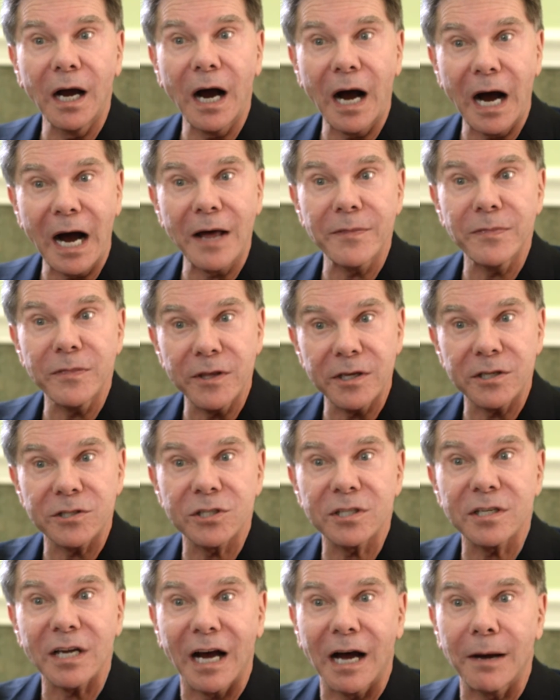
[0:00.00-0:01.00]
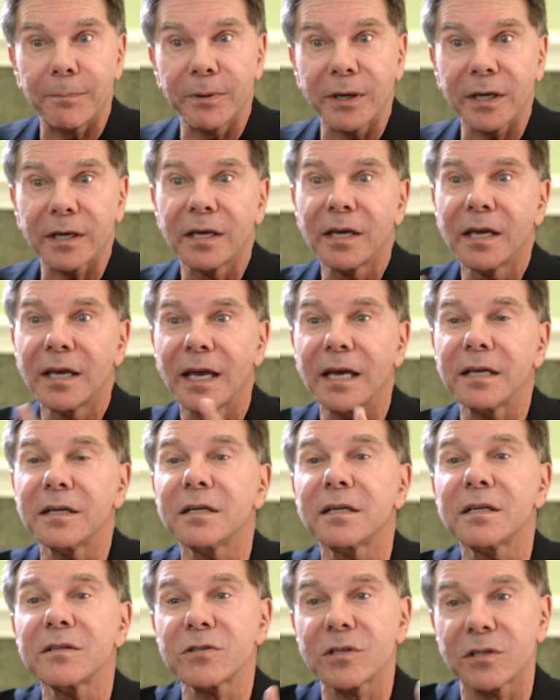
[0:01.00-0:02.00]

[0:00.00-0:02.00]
on this topic, and it is